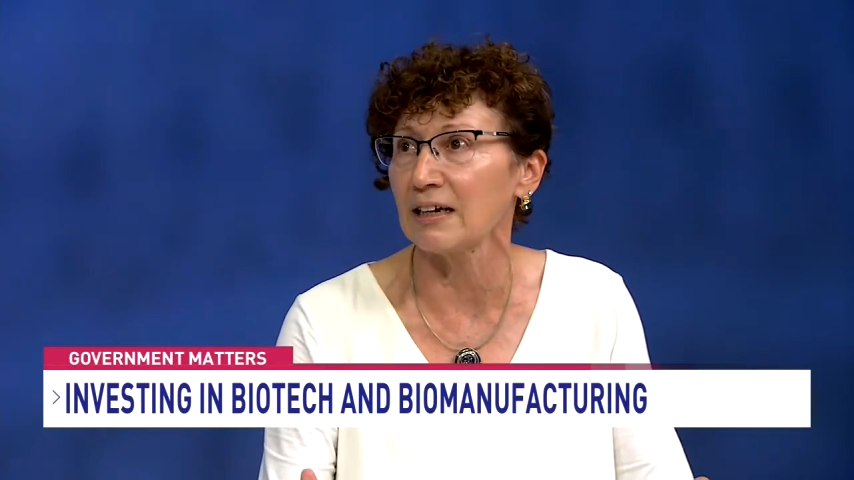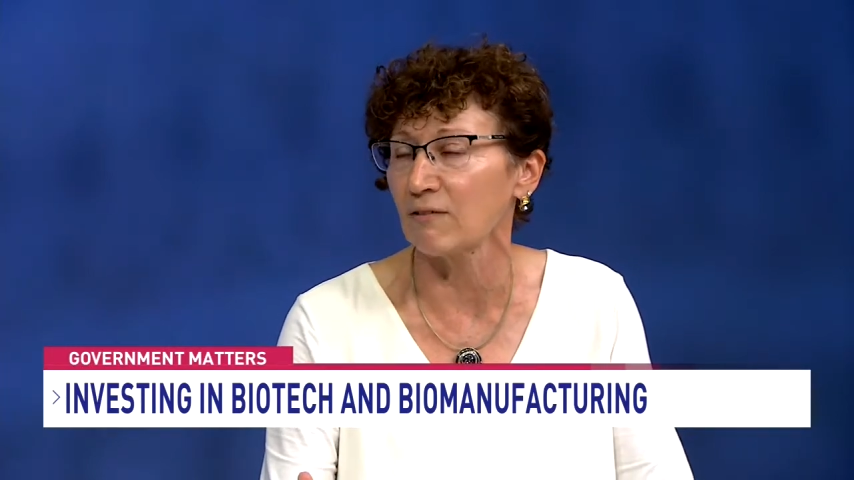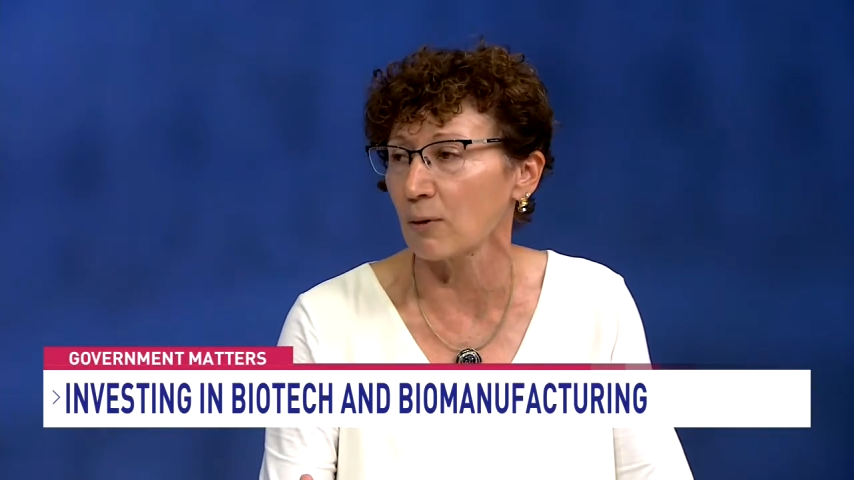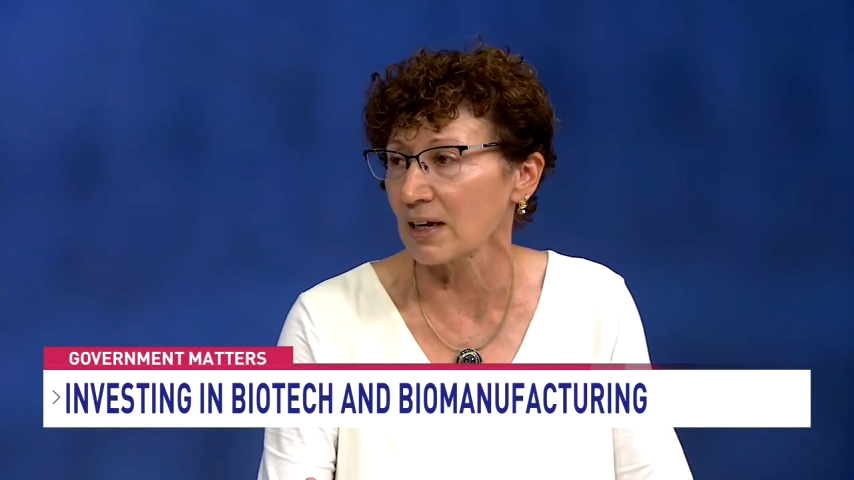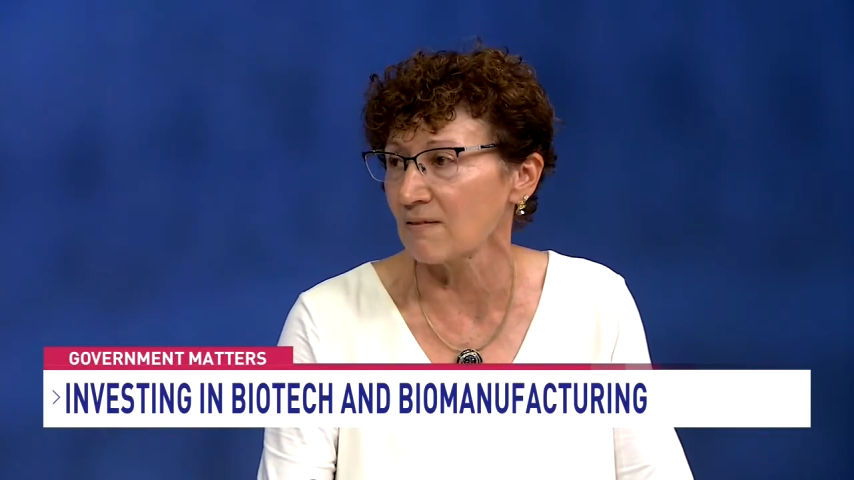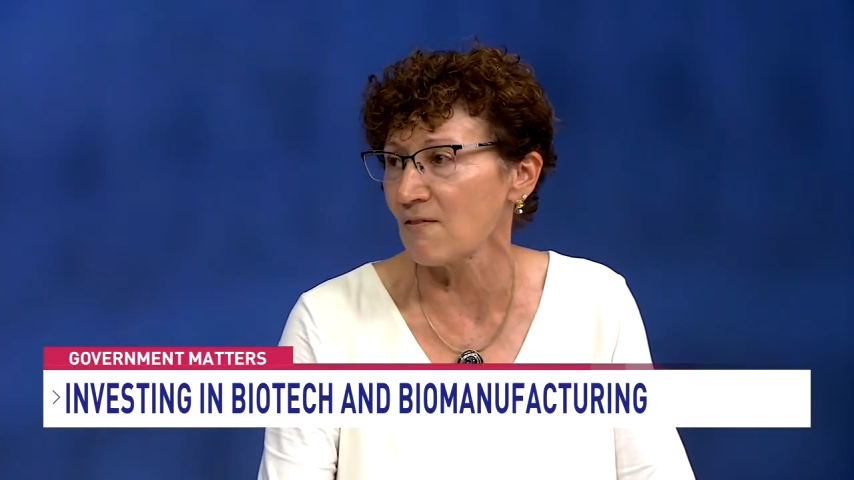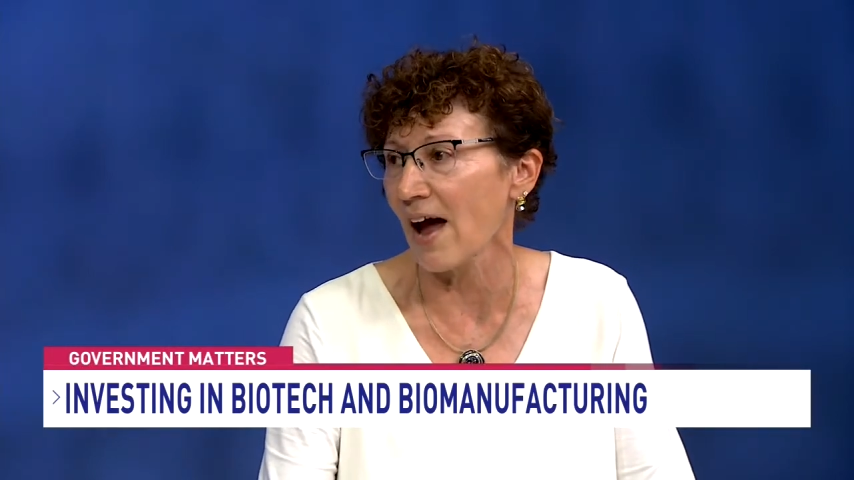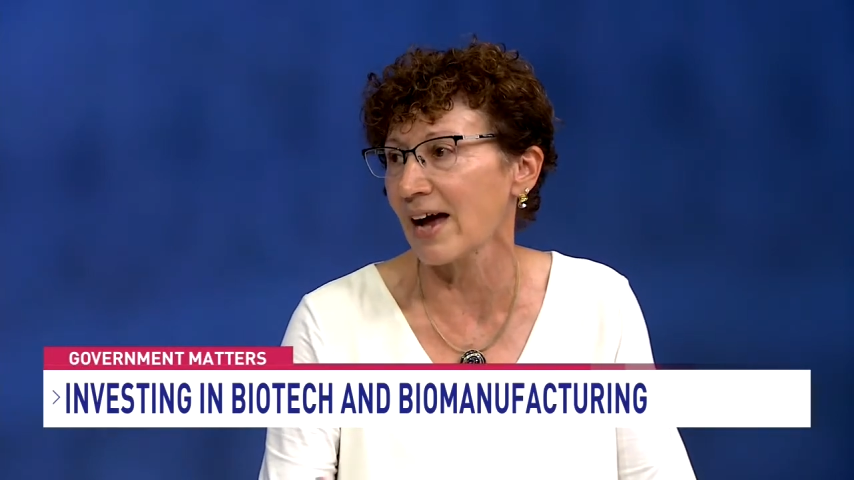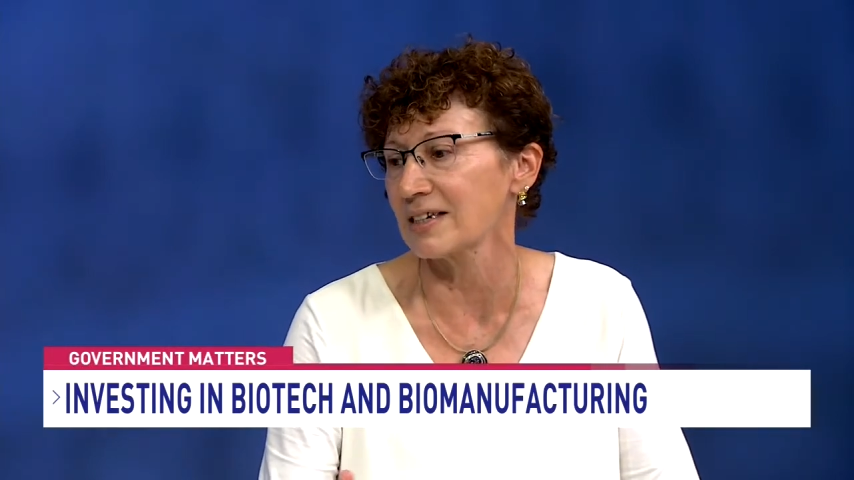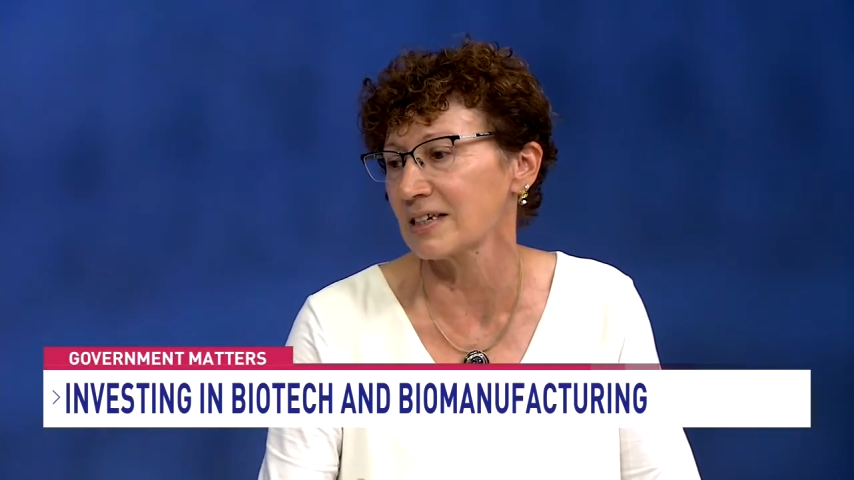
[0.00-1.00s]
if we
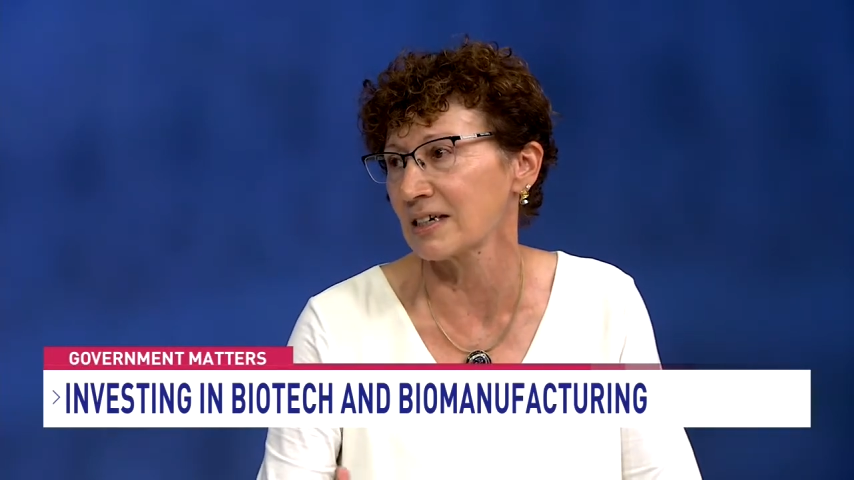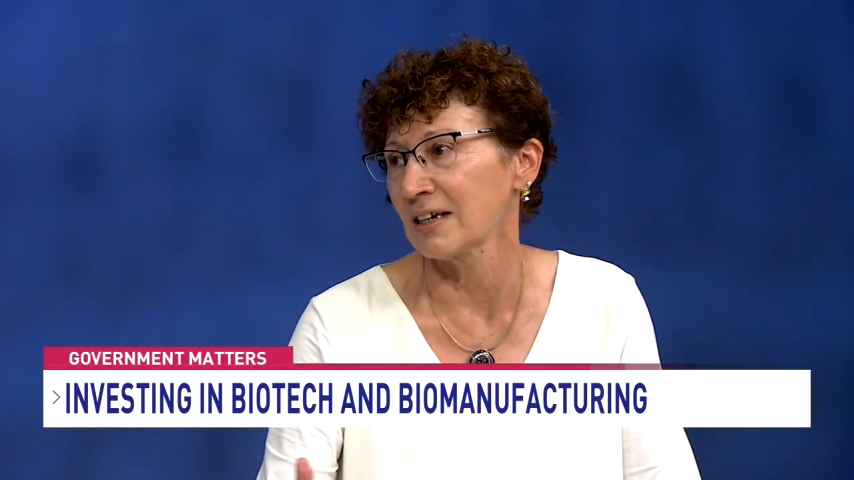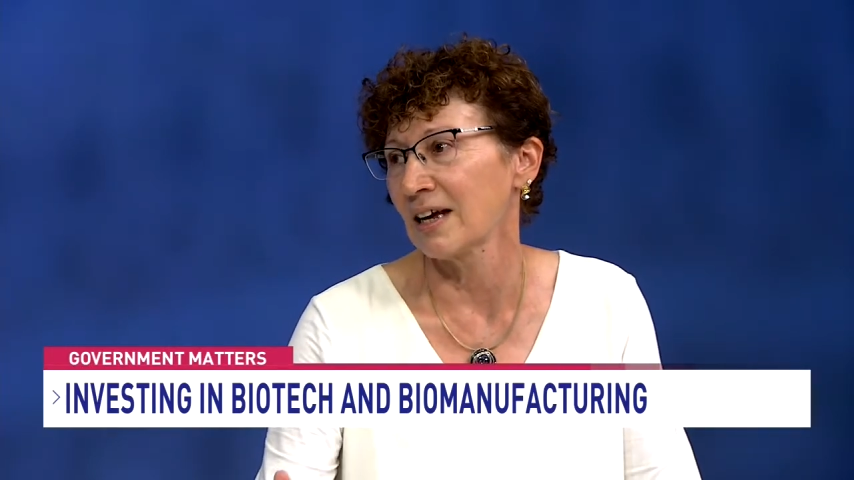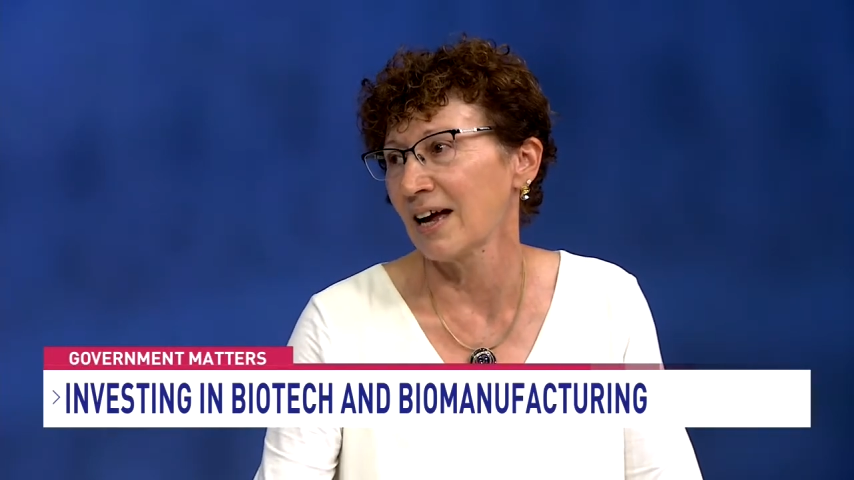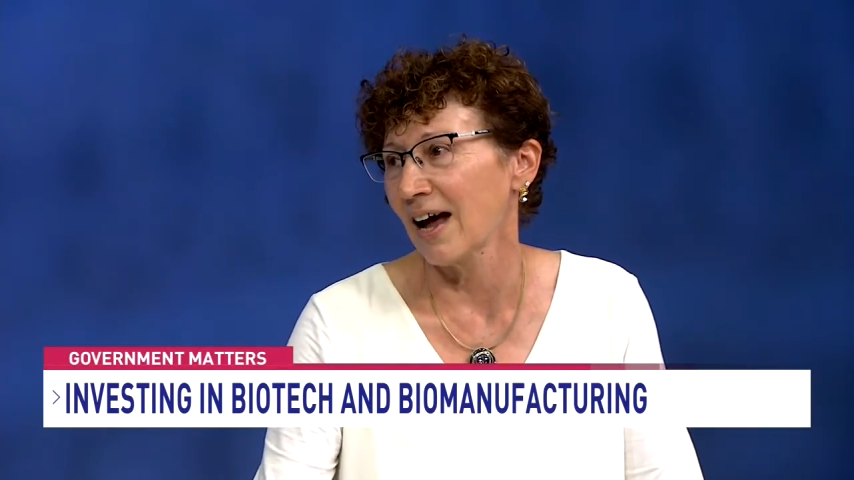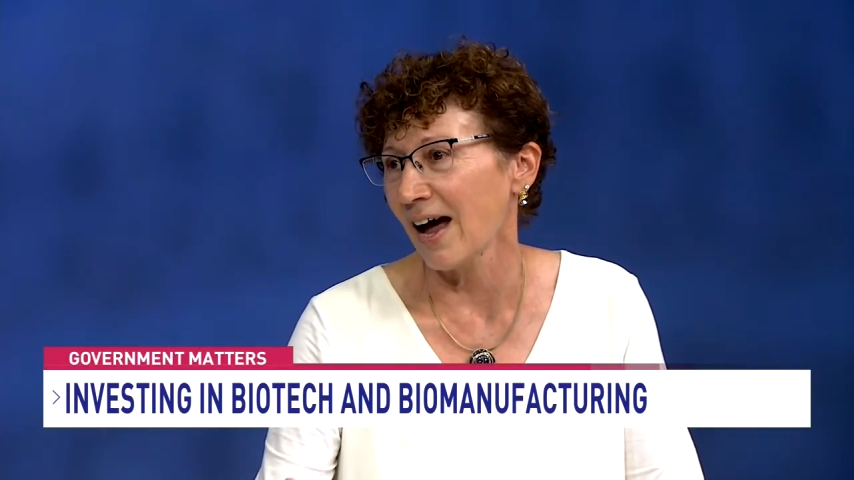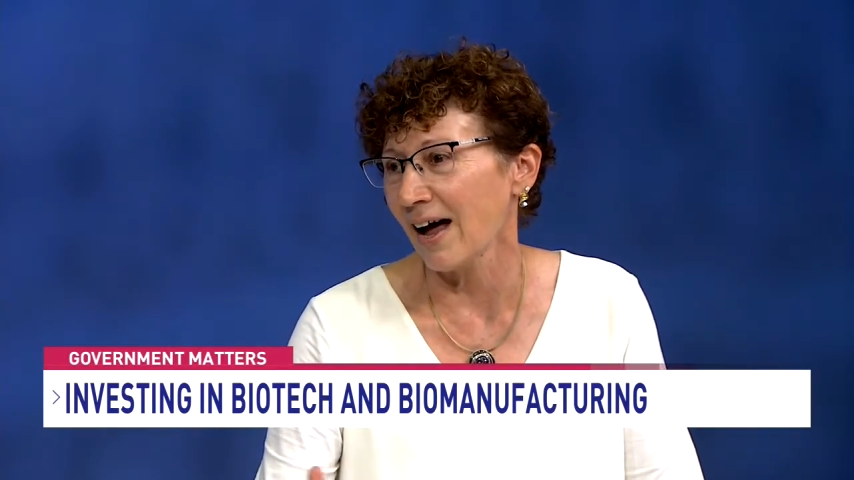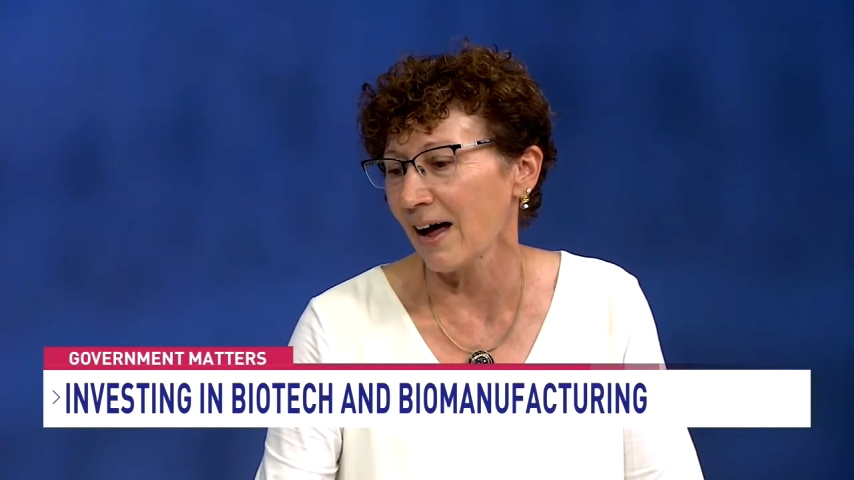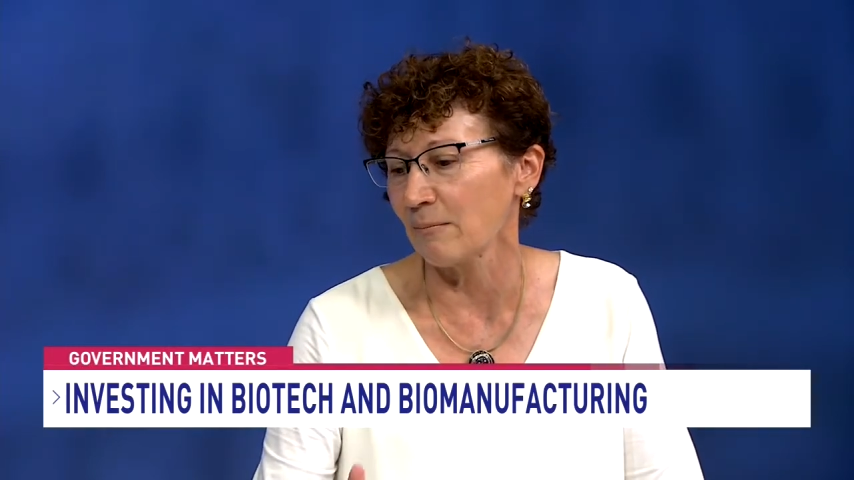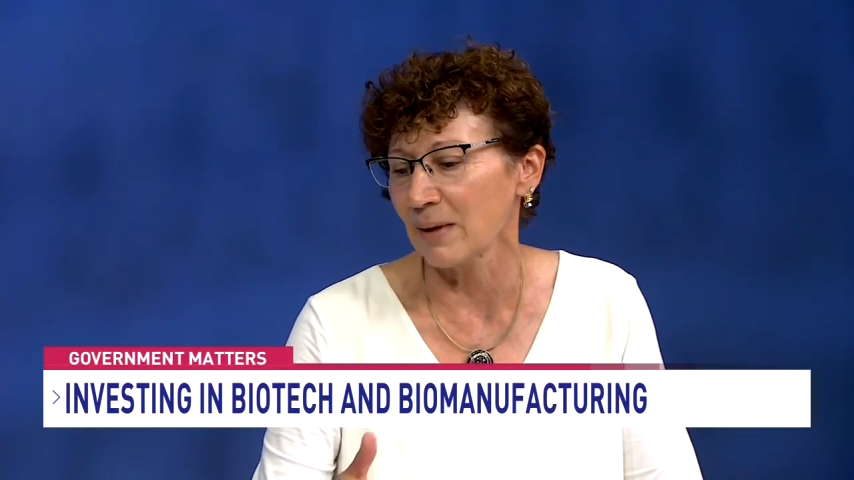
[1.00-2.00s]
invest.
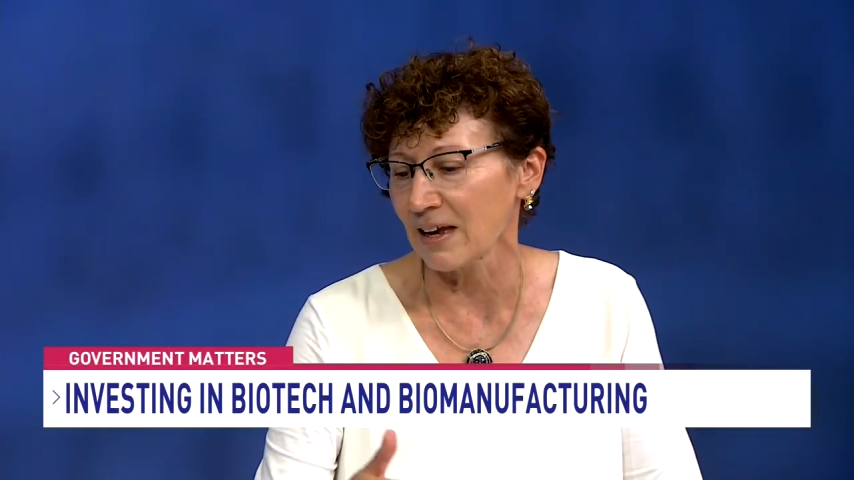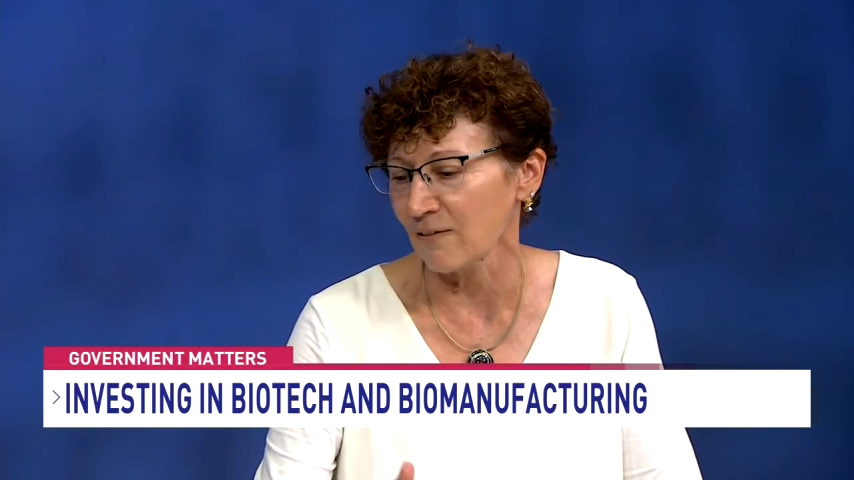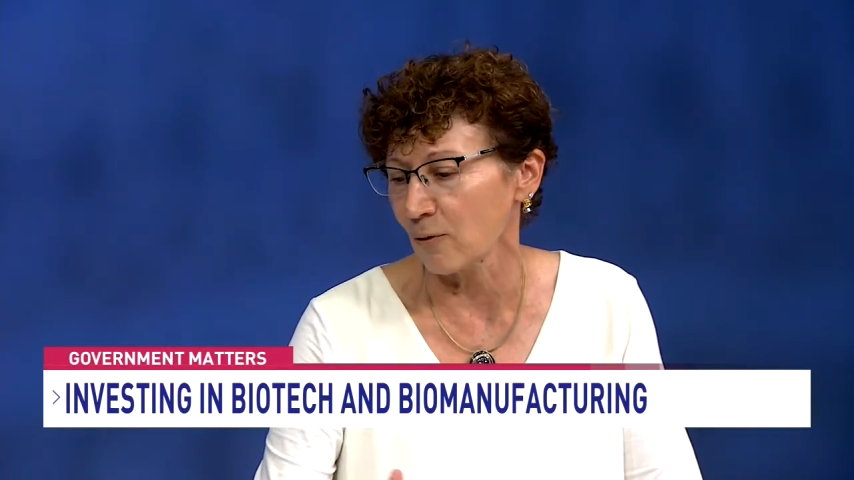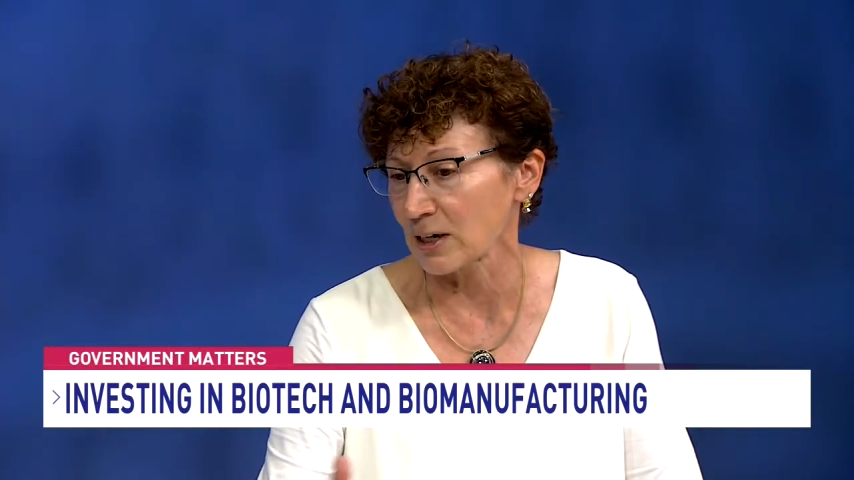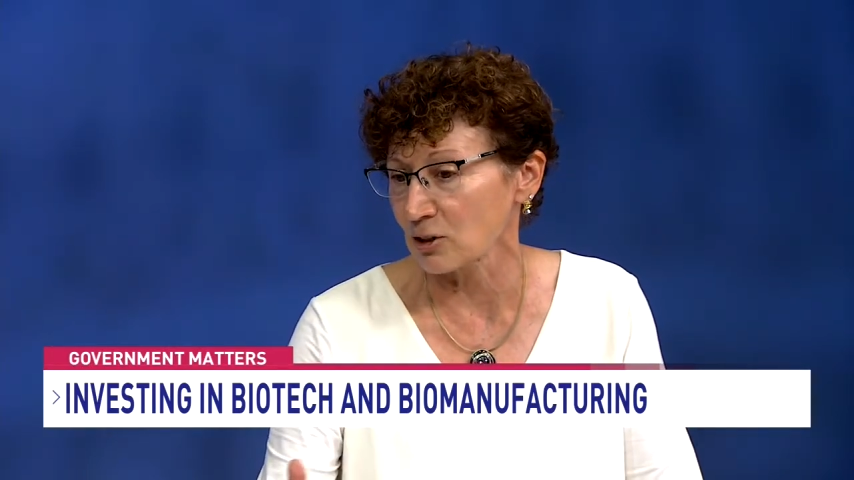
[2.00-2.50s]
Um, if we